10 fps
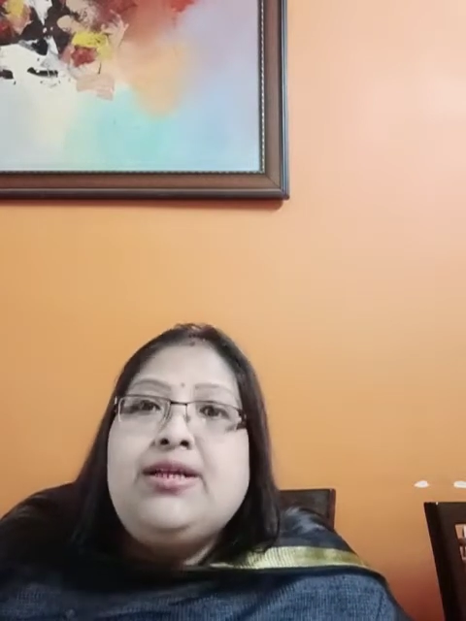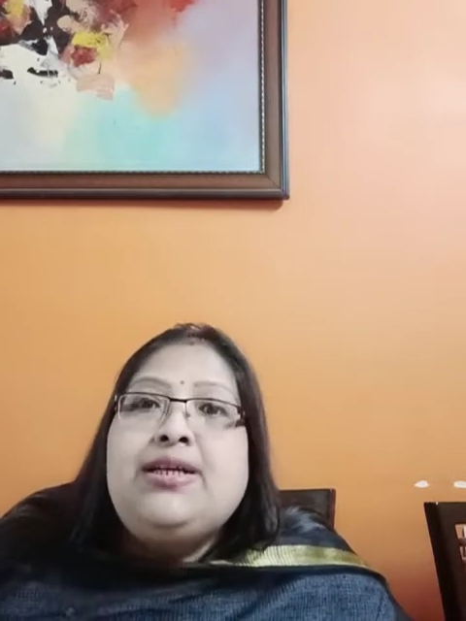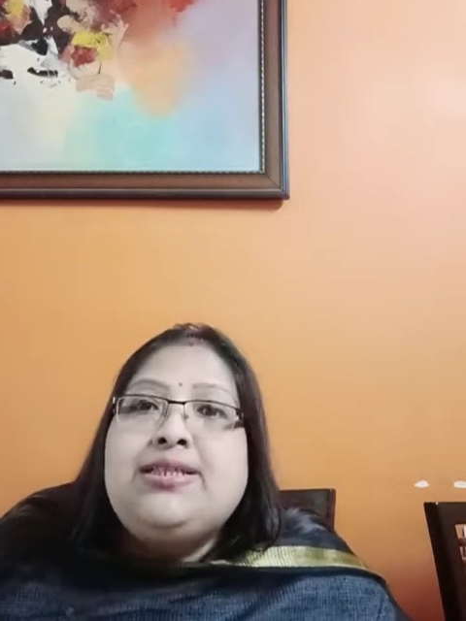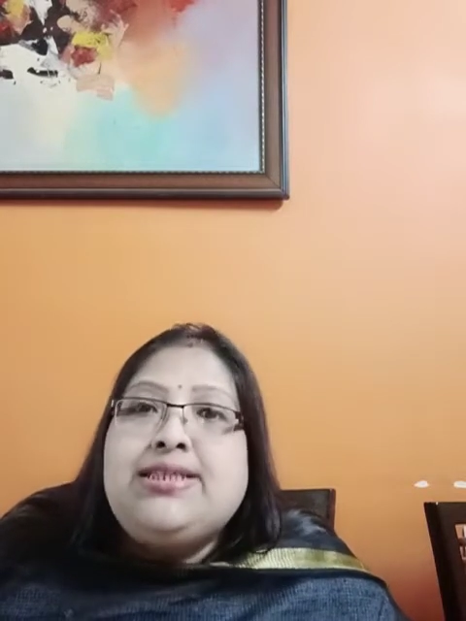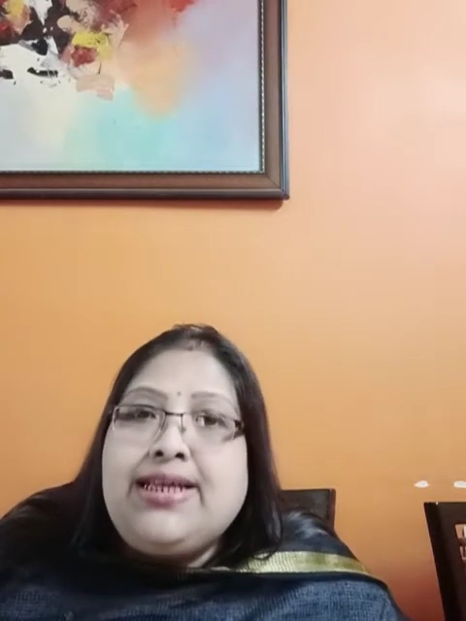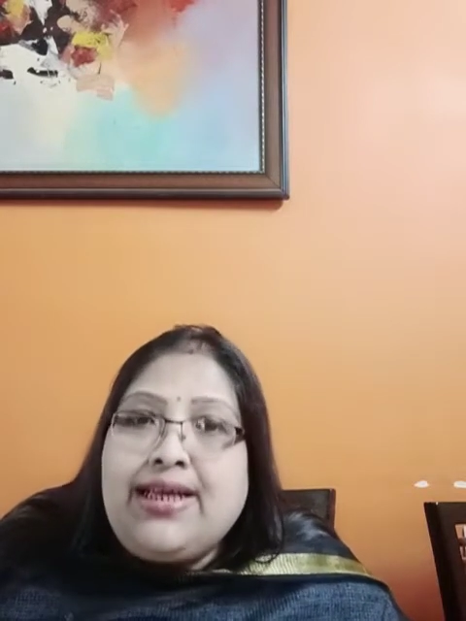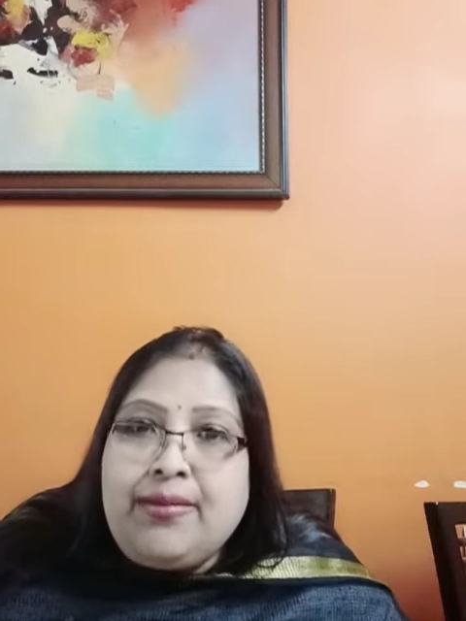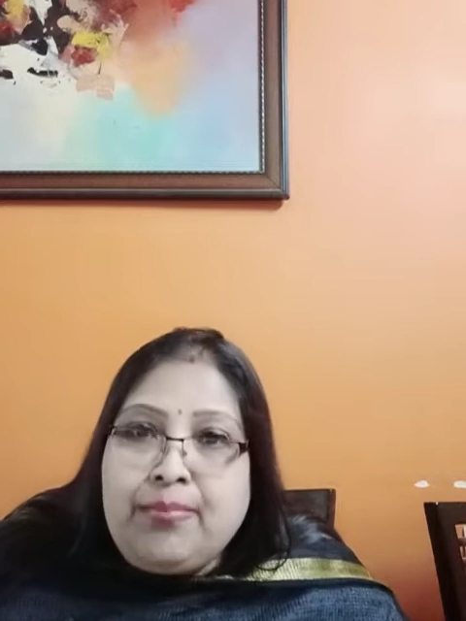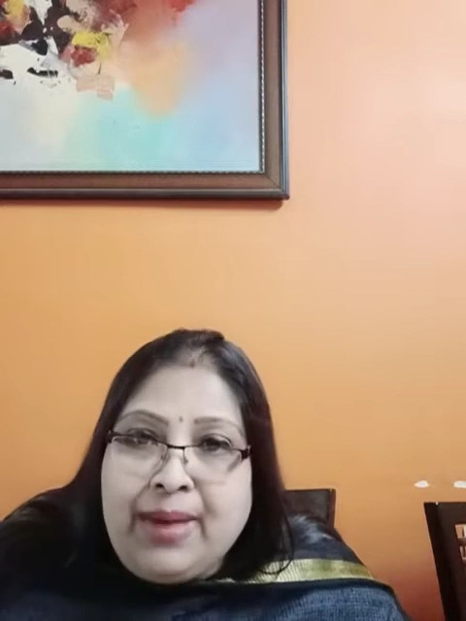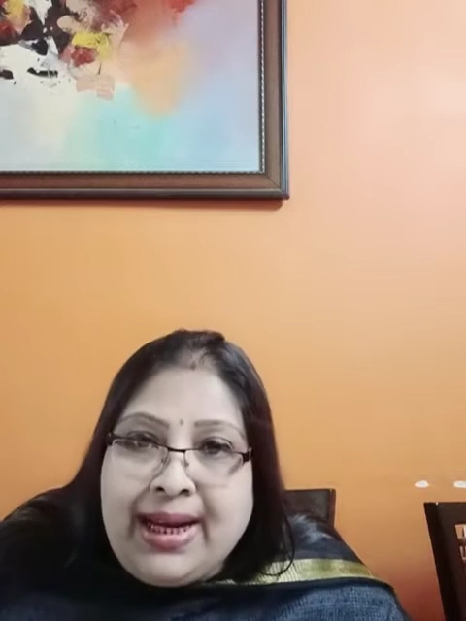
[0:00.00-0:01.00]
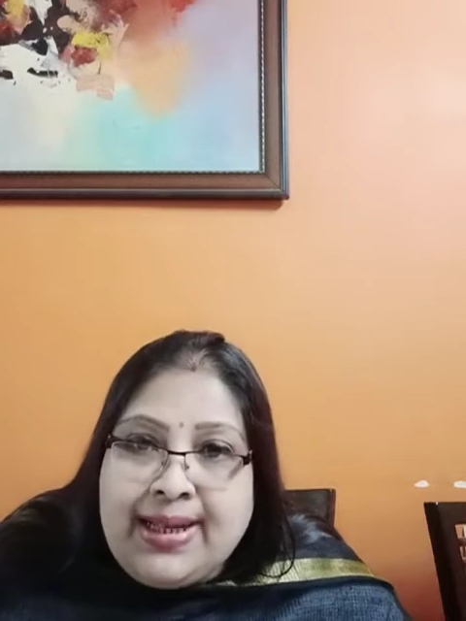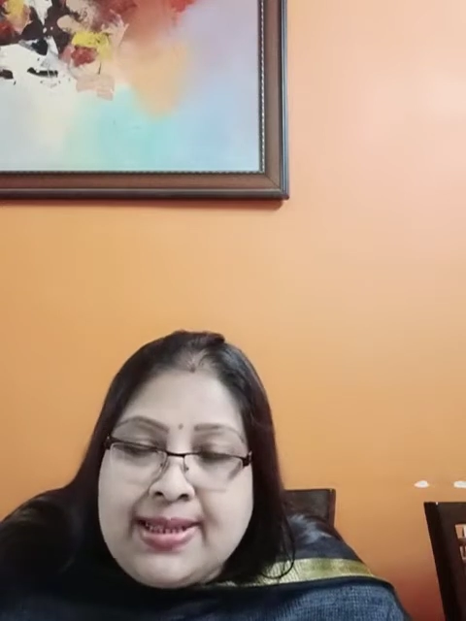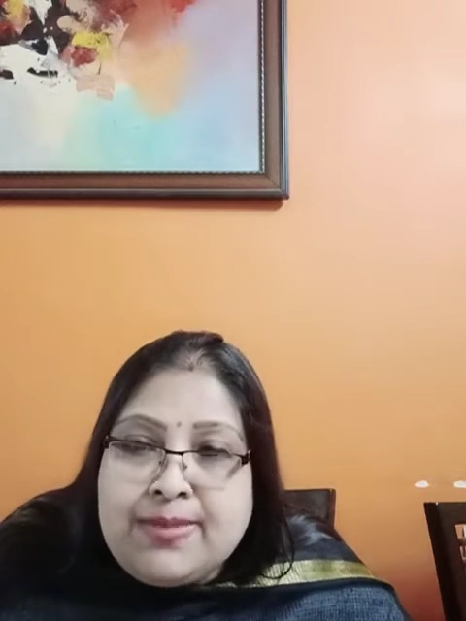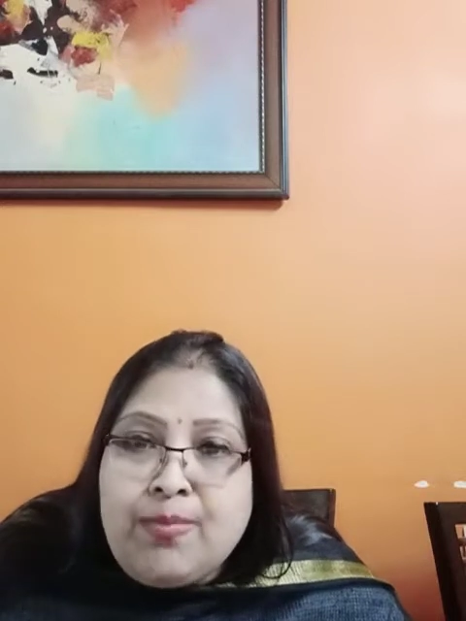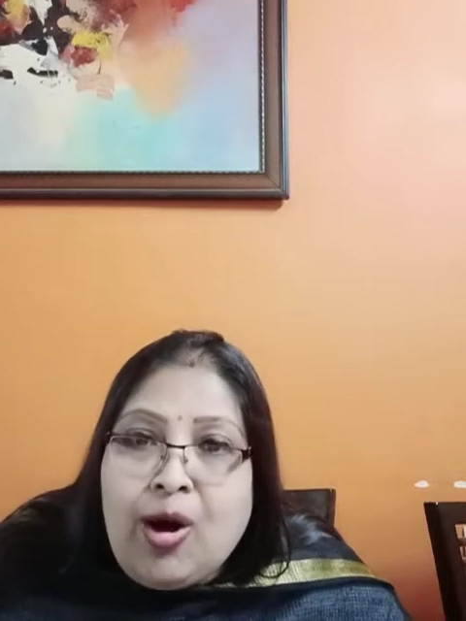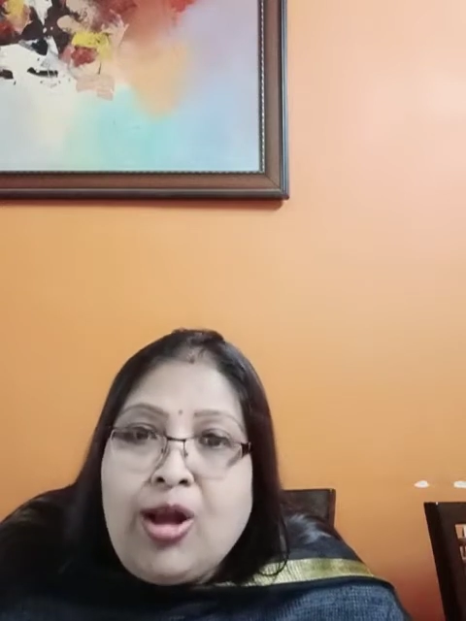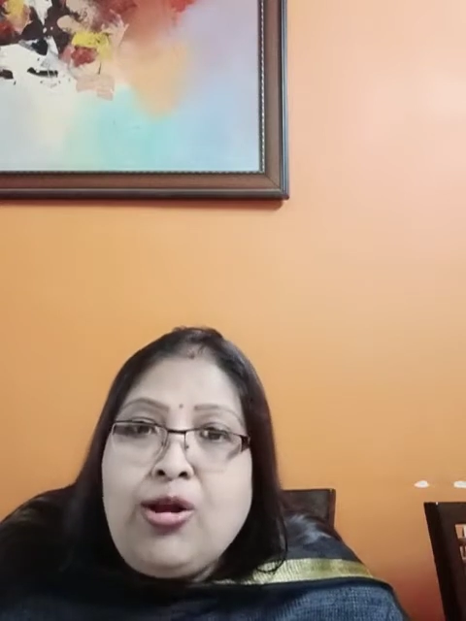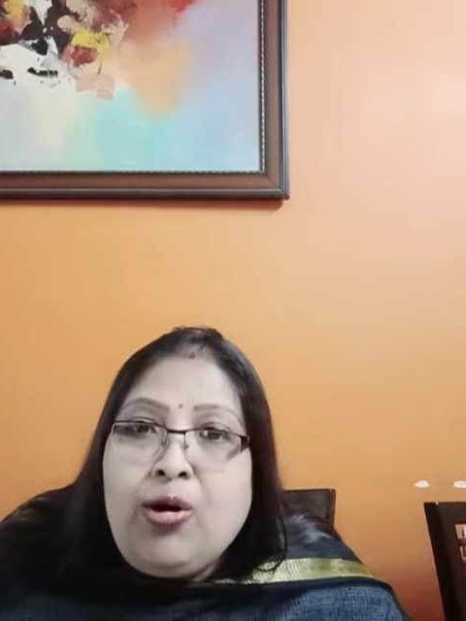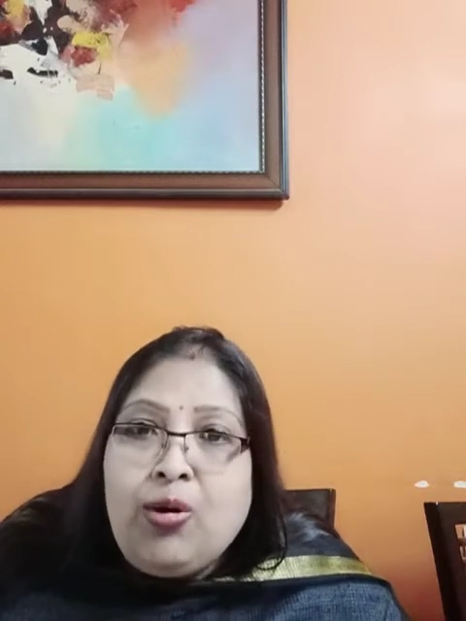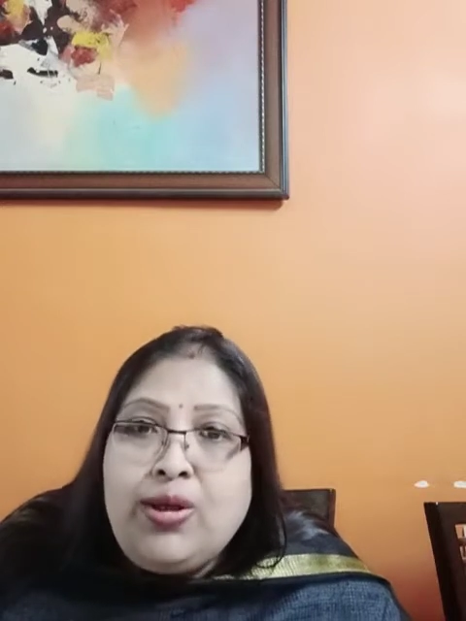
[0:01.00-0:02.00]
She made a small
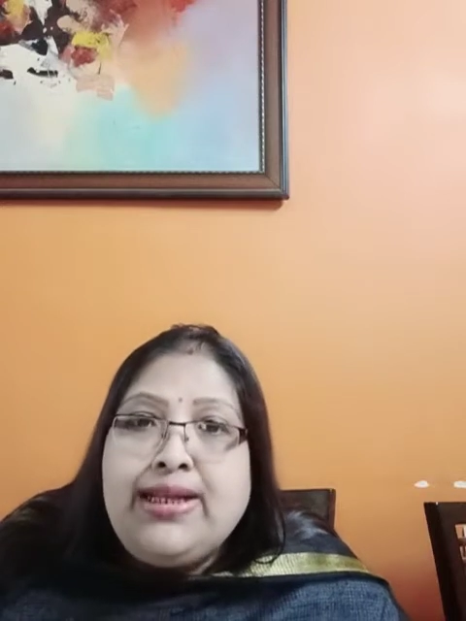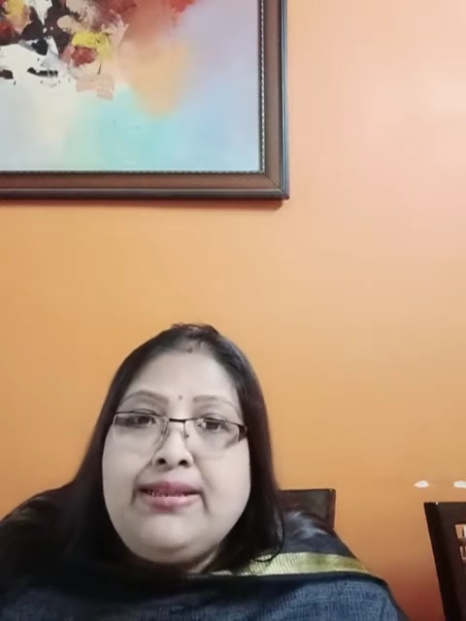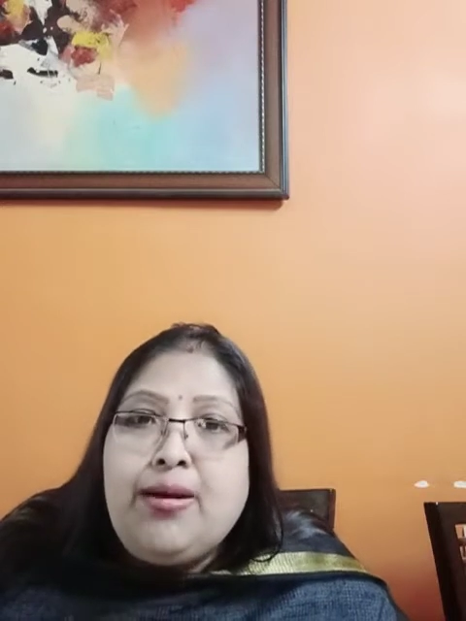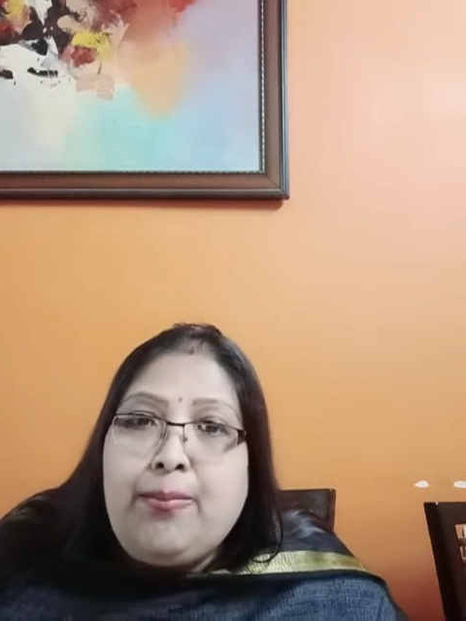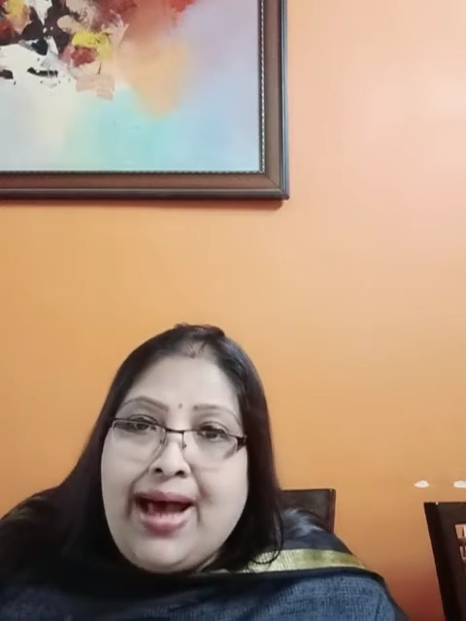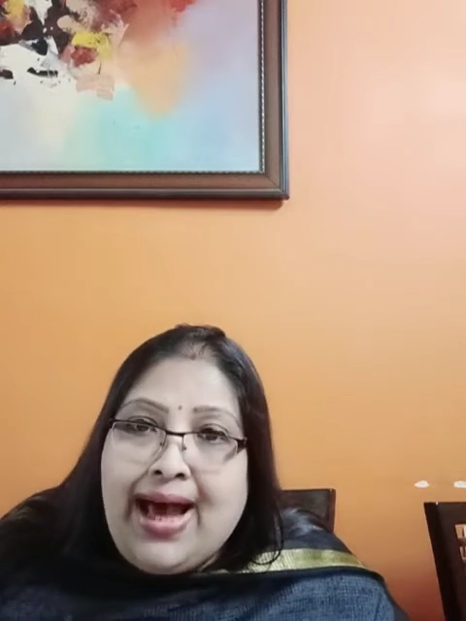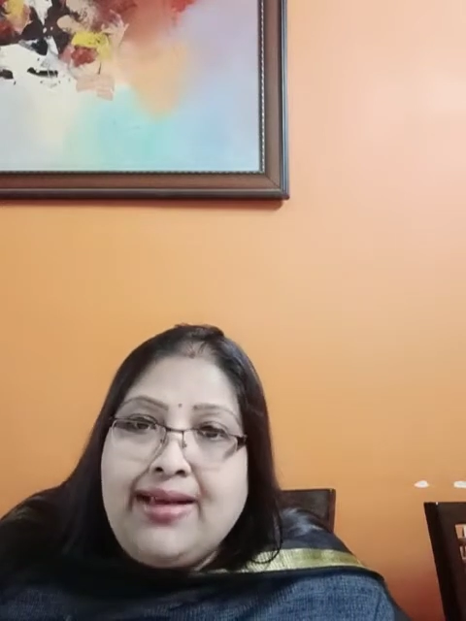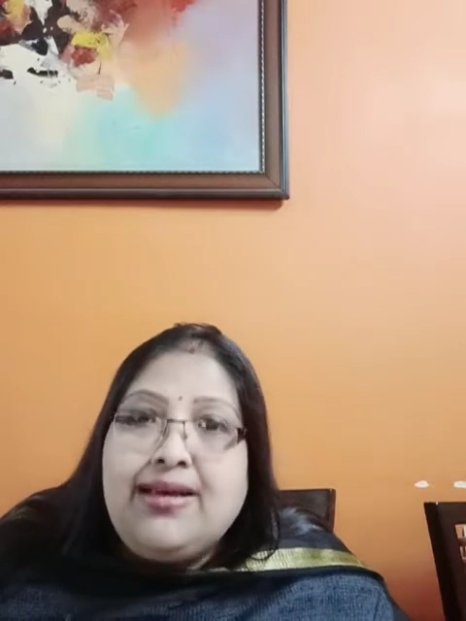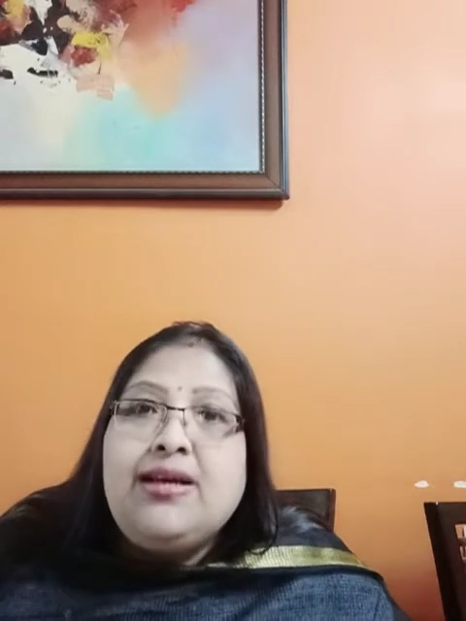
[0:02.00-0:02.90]
hole in the bag